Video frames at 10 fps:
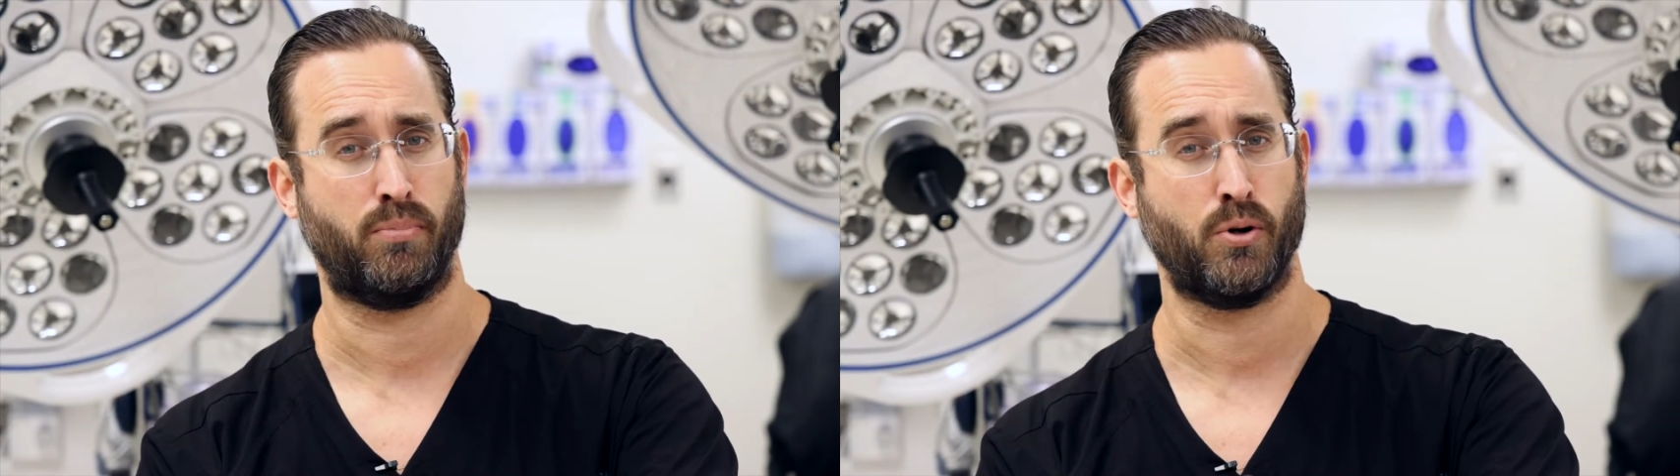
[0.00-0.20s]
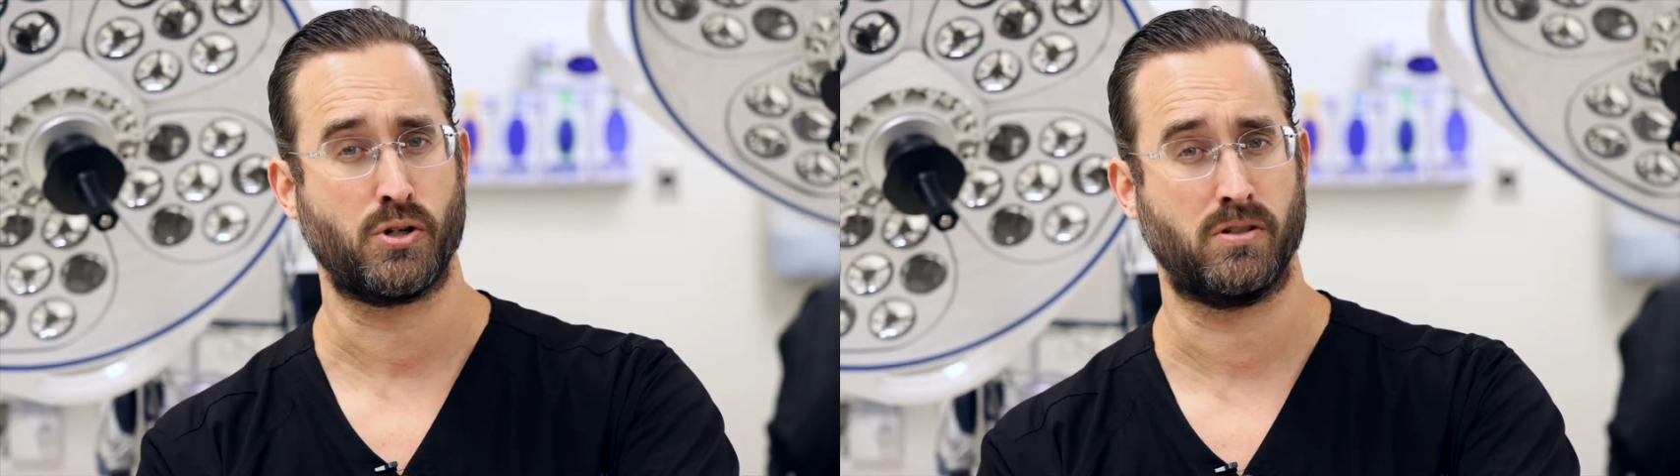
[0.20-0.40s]

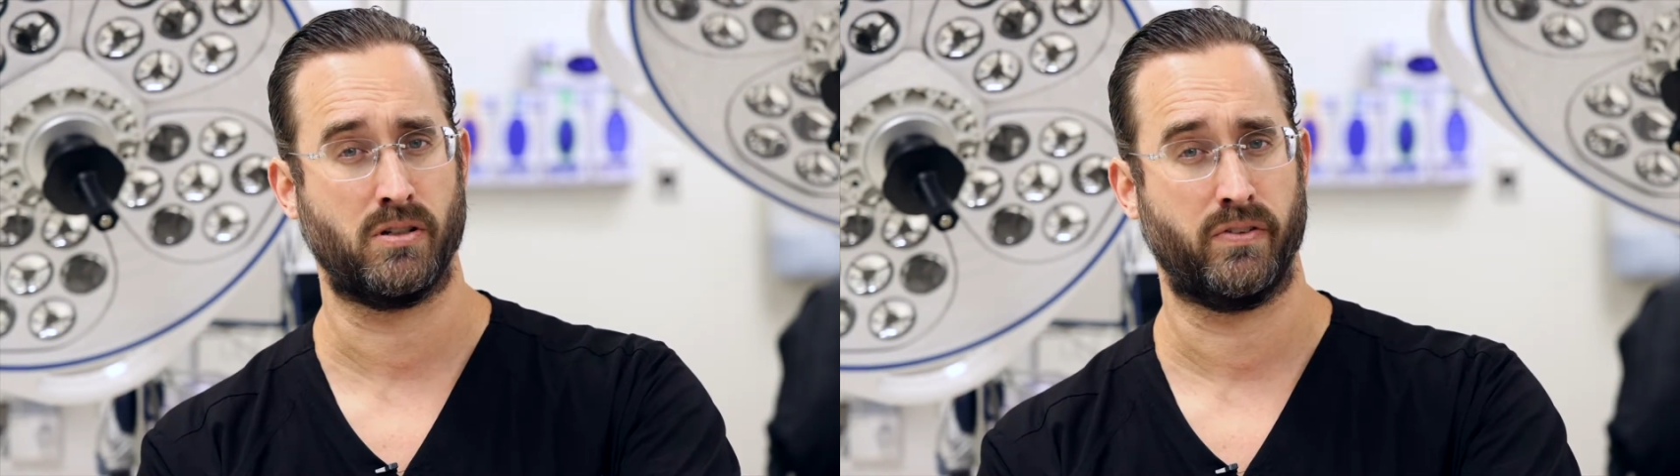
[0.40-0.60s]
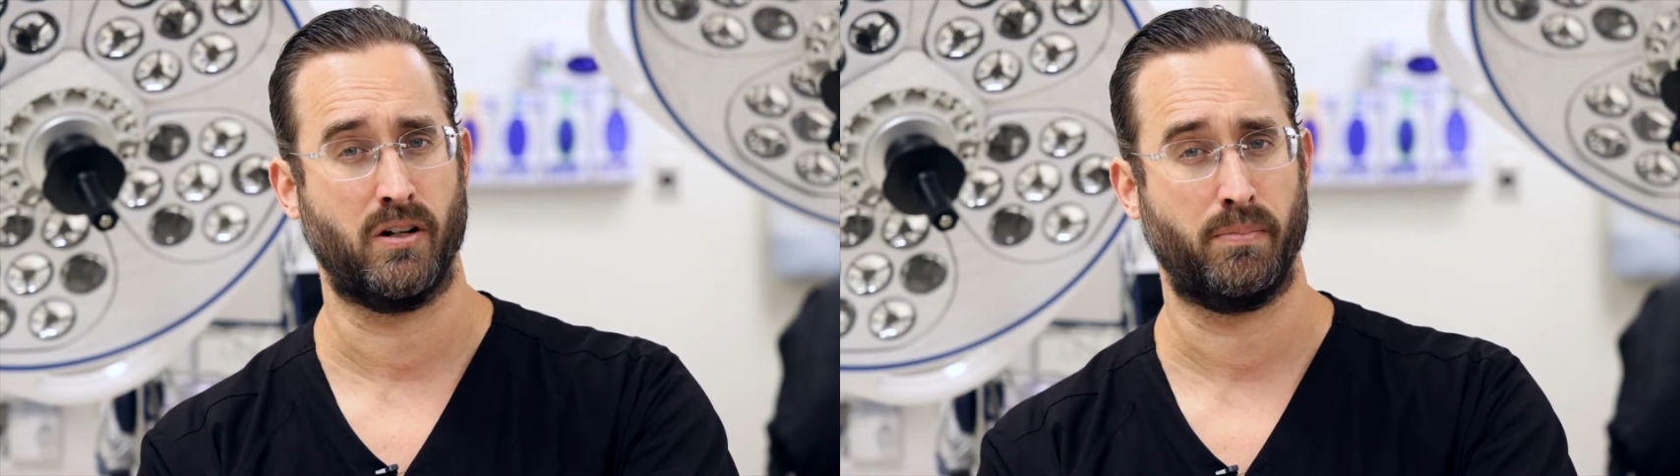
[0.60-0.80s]
portions
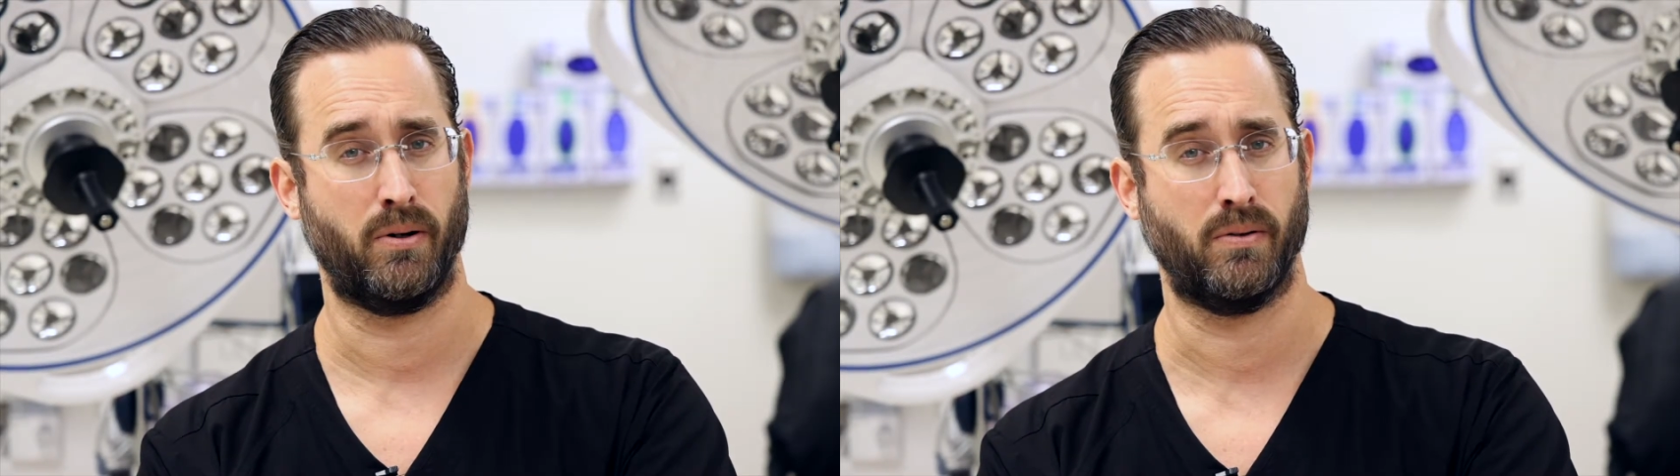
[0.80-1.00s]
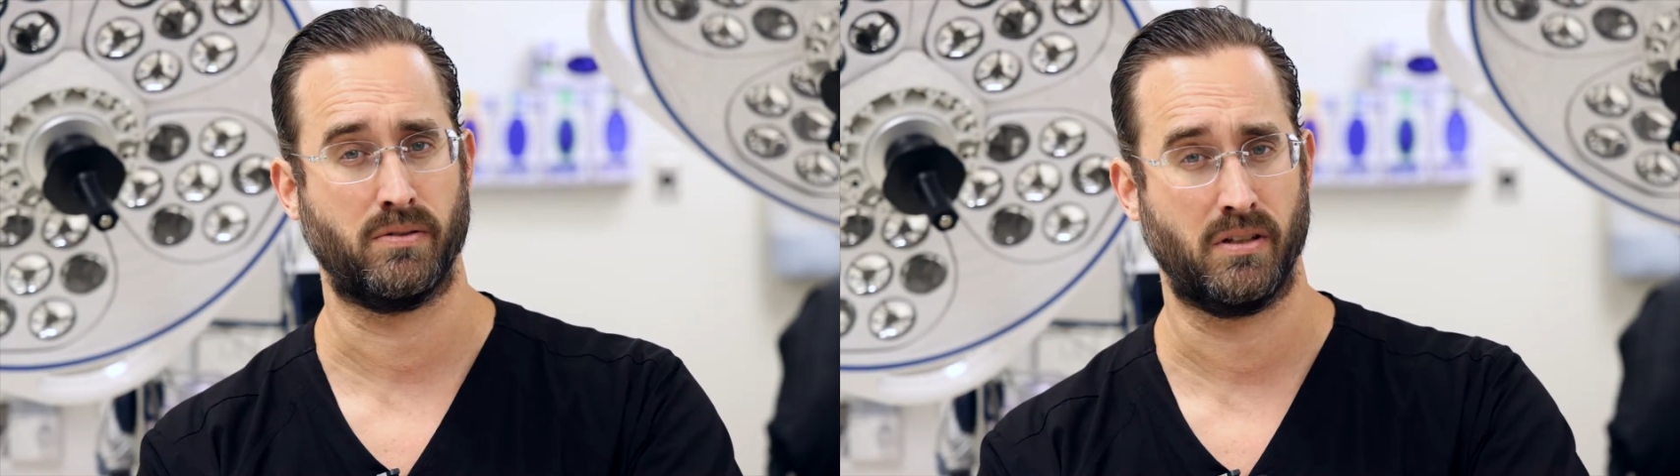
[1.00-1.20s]
of our
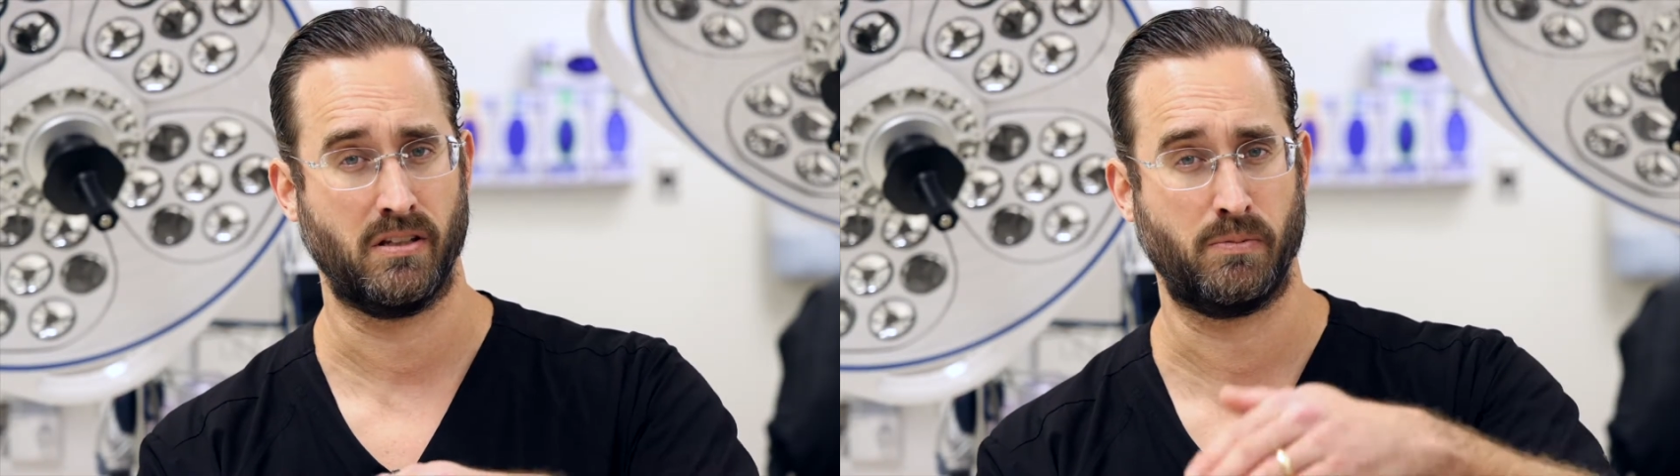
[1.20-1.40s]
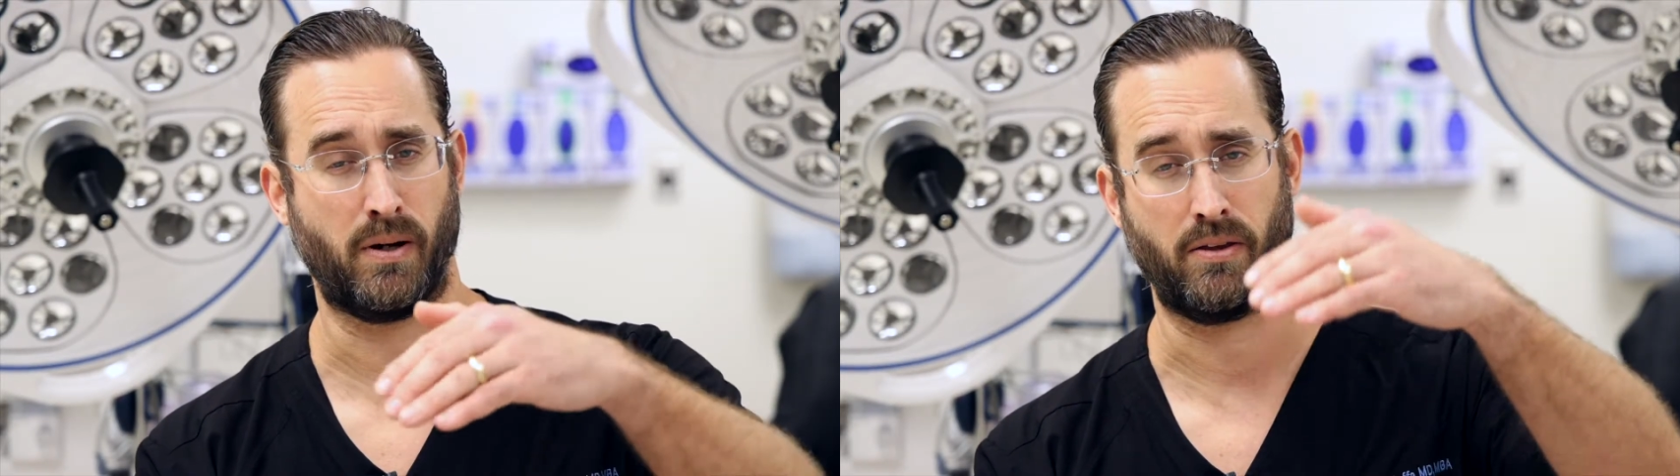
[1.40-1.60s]
bones in the
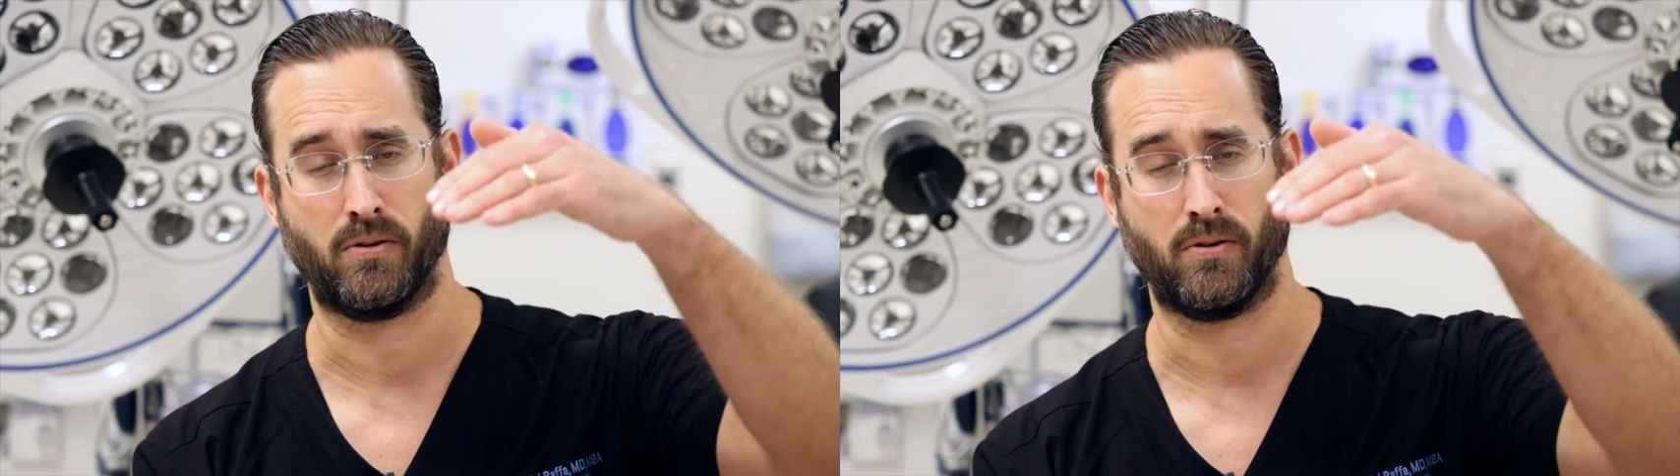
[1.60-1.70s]
spine.